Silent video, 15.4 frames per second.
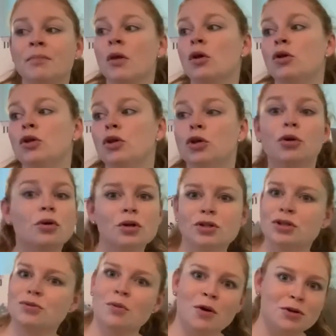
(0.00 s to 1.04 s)
you can
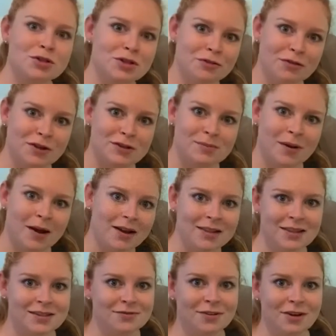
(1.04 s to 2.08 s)
just watch the first part of
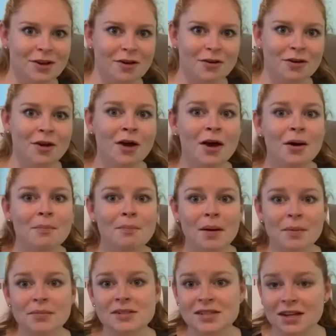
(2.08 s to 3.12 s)
this video.
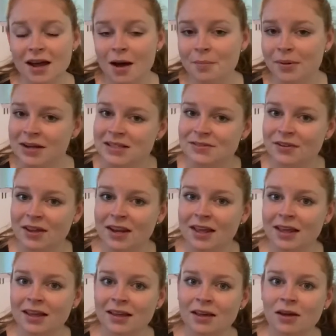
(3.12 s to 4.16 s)
Mamas that are
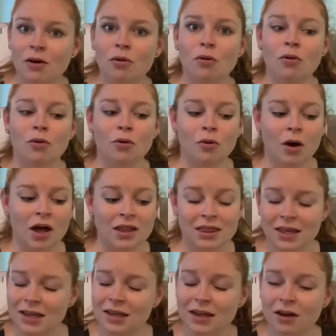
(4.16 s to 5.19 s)
breastfeeding or are
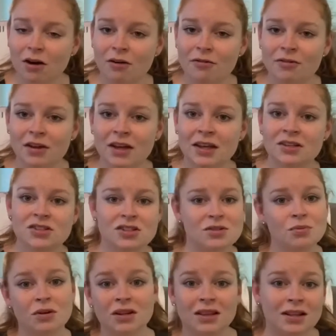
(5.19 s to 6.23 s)
thinking of it, just
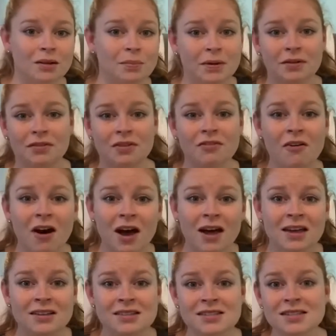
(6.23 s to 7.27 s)
want a little bit of
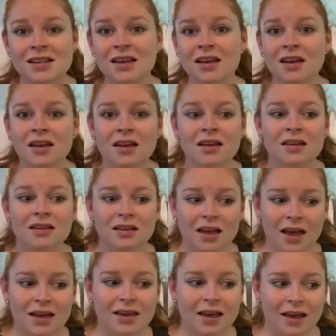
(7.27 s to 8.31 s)
advice,
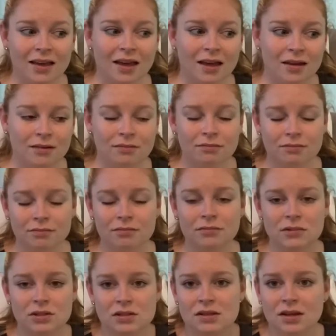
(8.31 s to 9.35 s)
aka
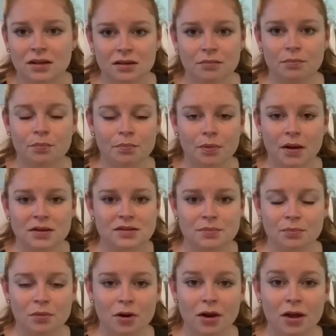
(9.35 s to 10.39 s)
just buy
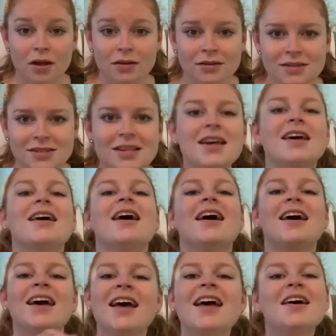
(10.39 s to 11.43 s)
some products,
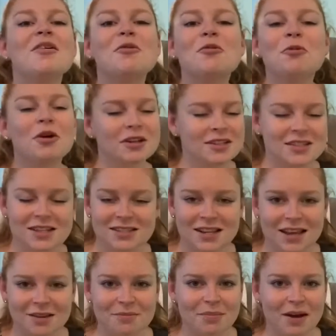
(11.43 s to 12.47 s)
watch the
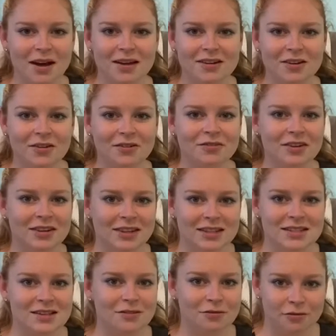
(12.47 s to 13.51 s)
second part of this
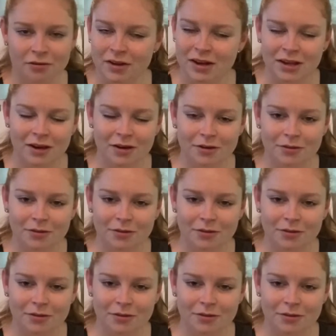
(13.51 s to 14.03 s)
video.